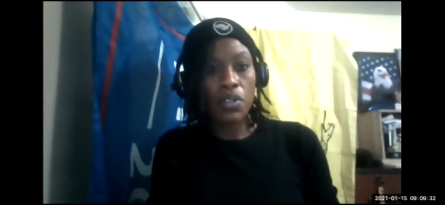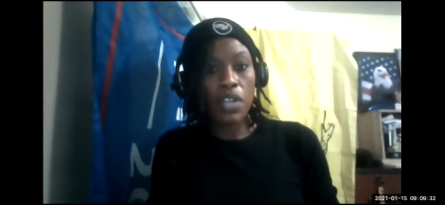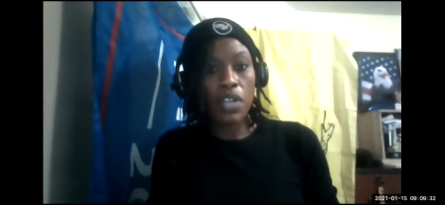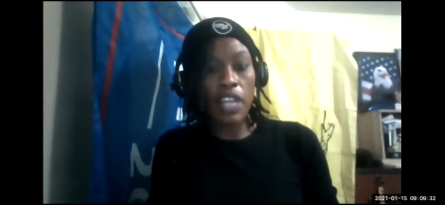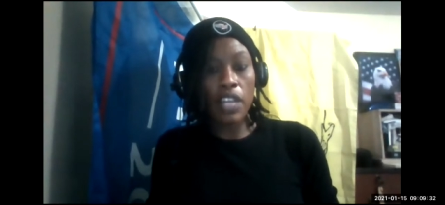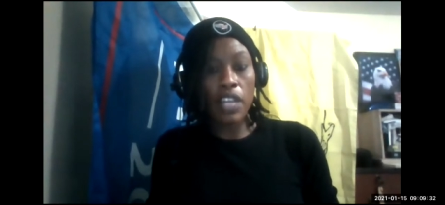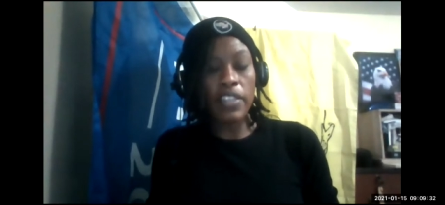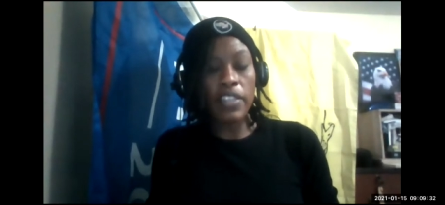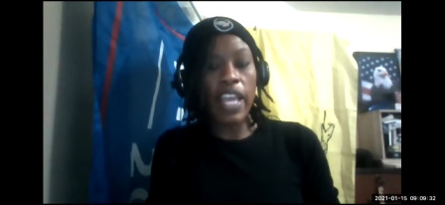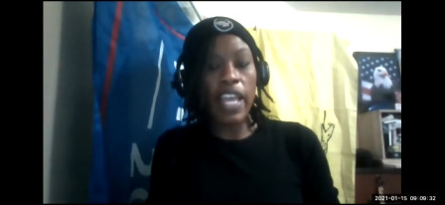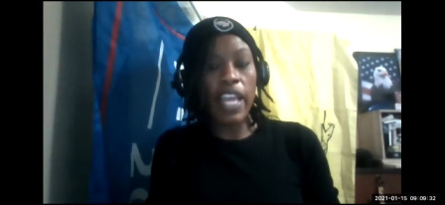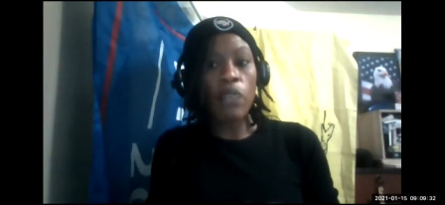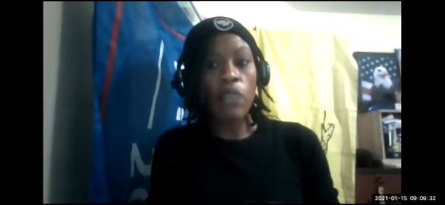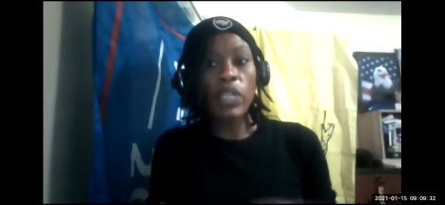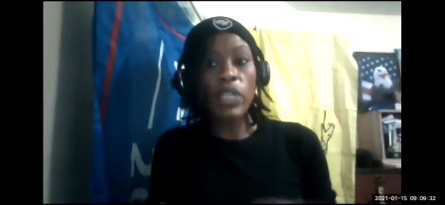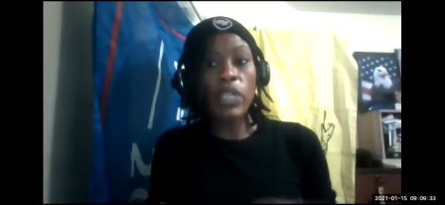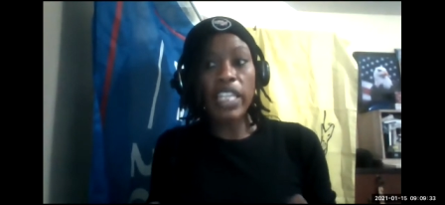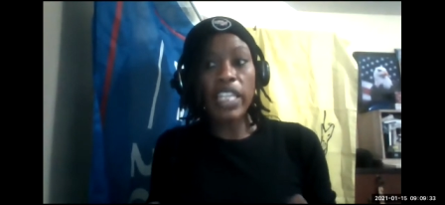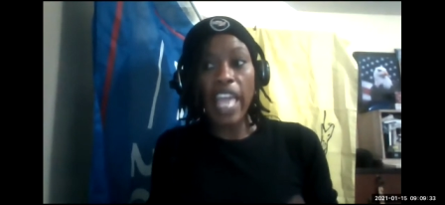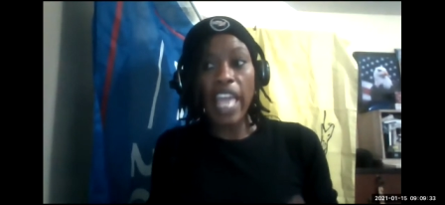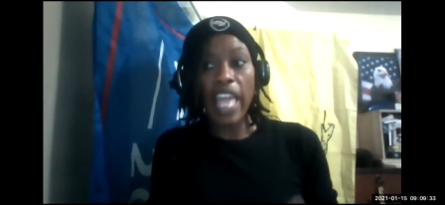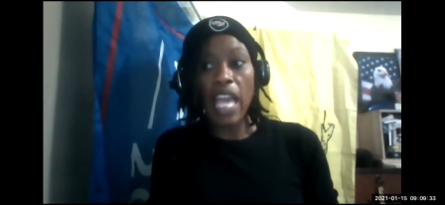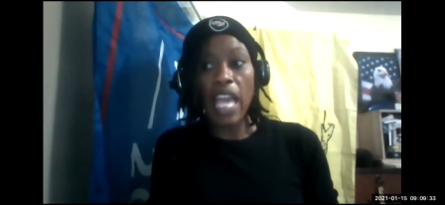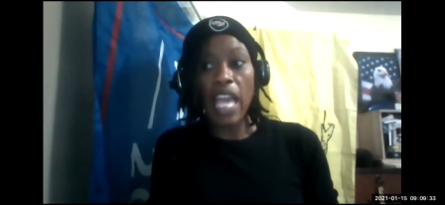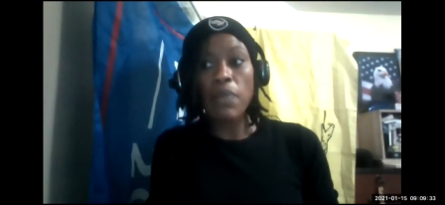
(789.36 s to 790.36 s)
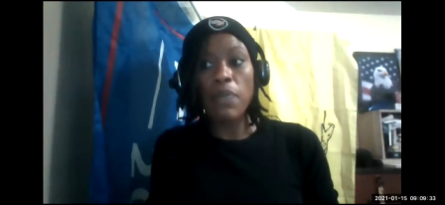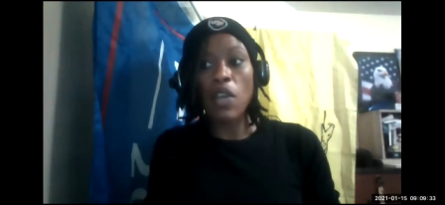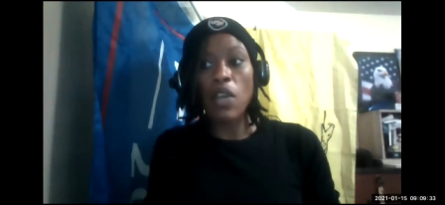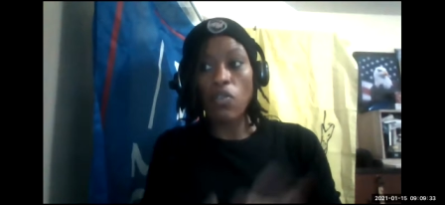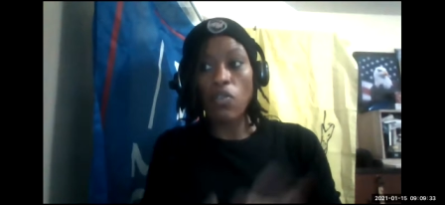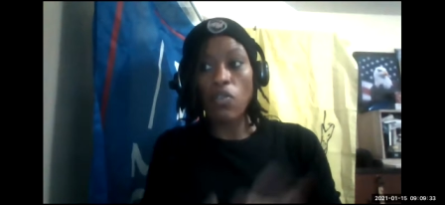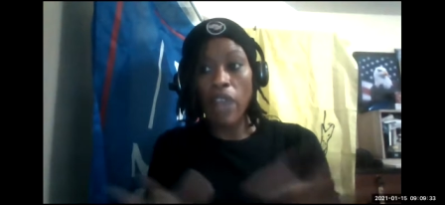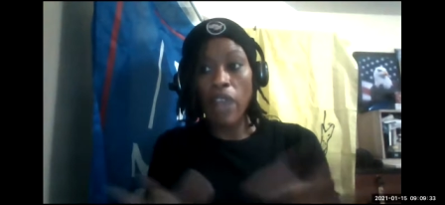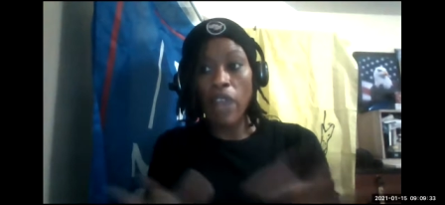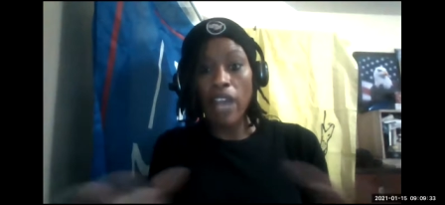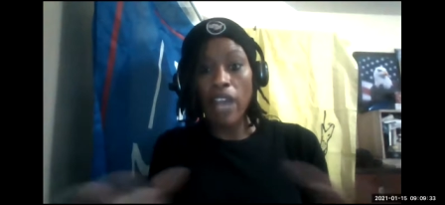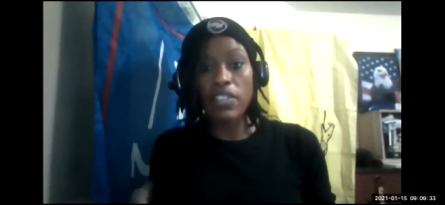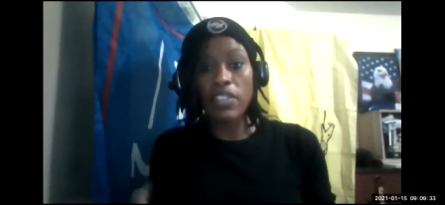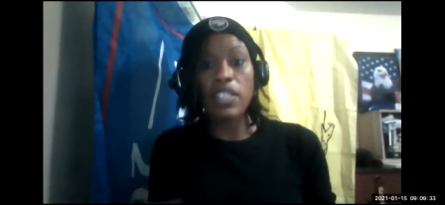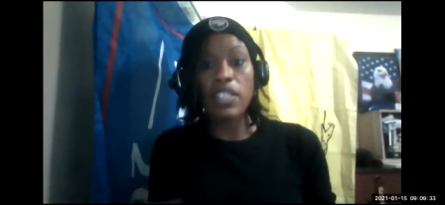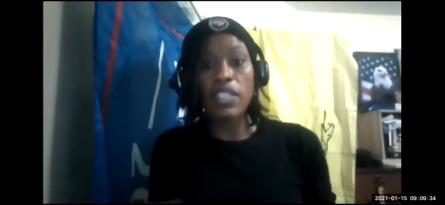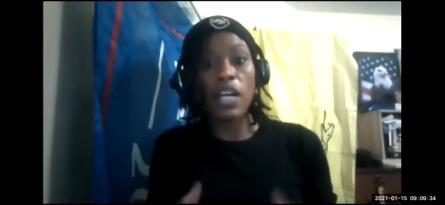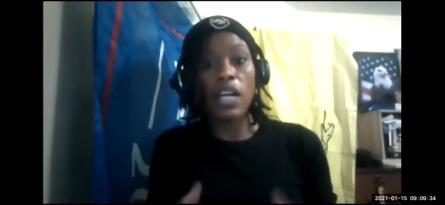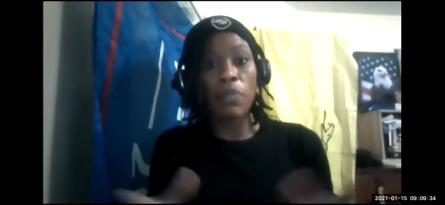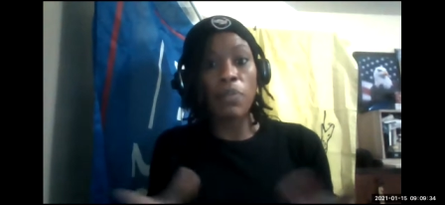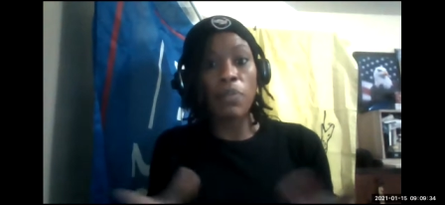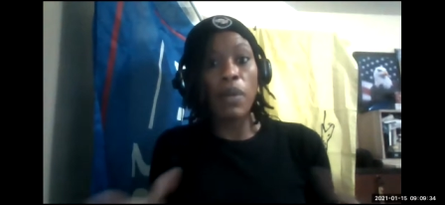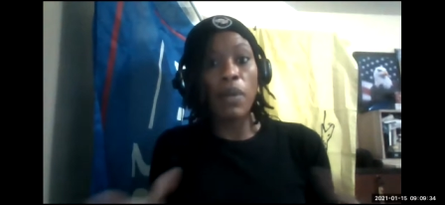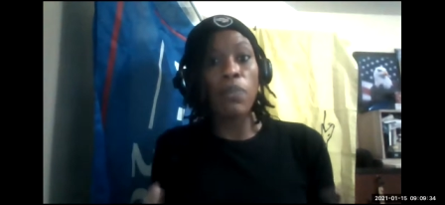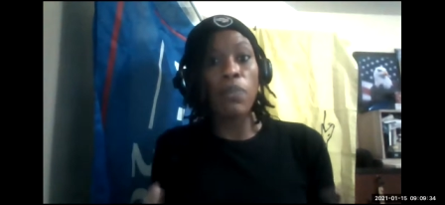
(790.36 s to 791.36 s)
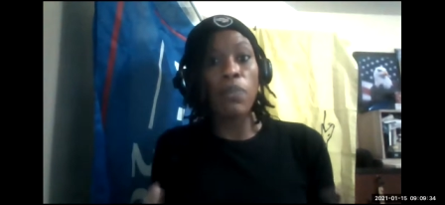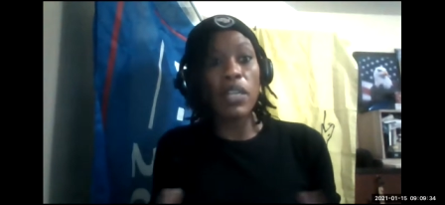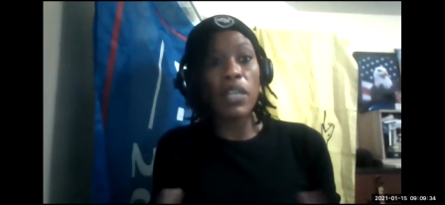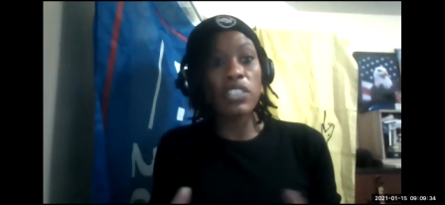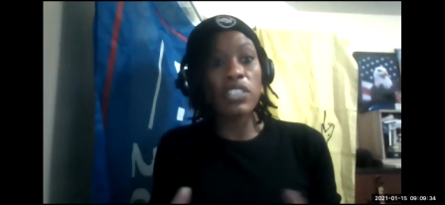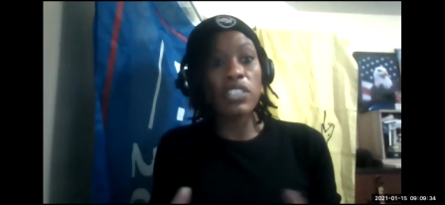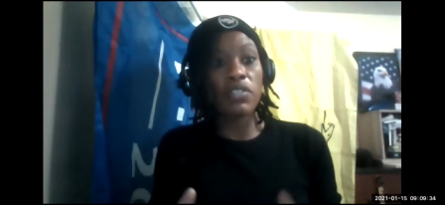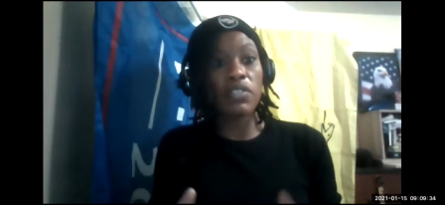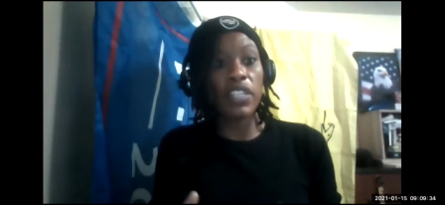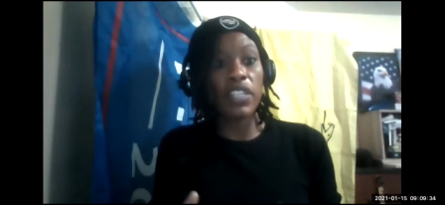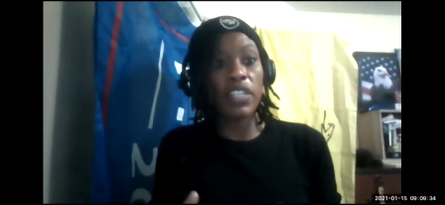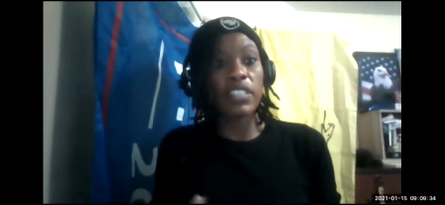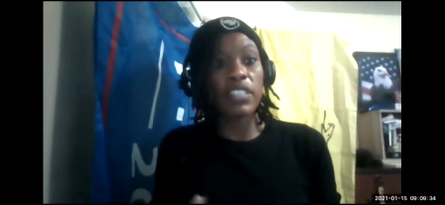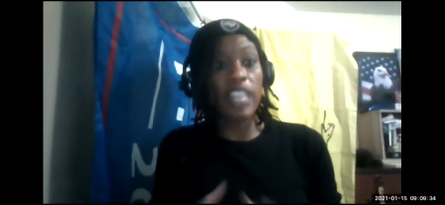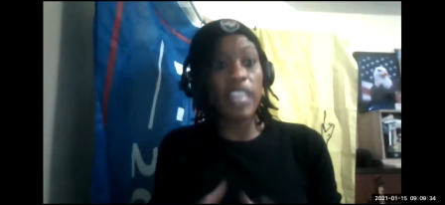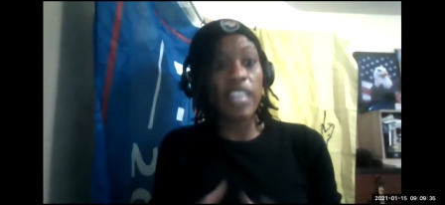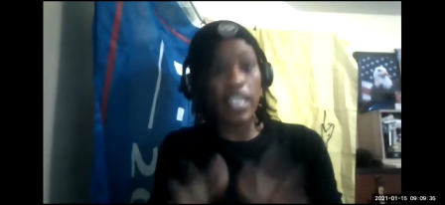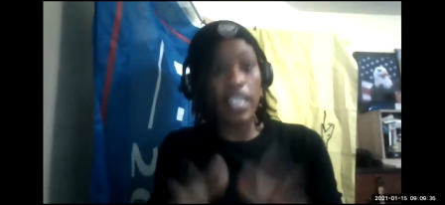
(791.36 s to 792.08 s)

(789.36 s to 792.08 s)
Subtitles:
And they would have came and rounded up a bunch of us